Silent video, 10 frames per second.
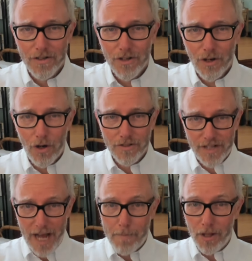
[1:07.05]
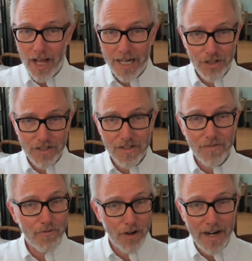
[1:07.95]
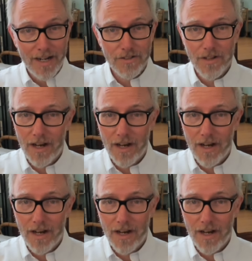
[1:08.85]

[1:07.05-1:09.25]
to call snap elections in France.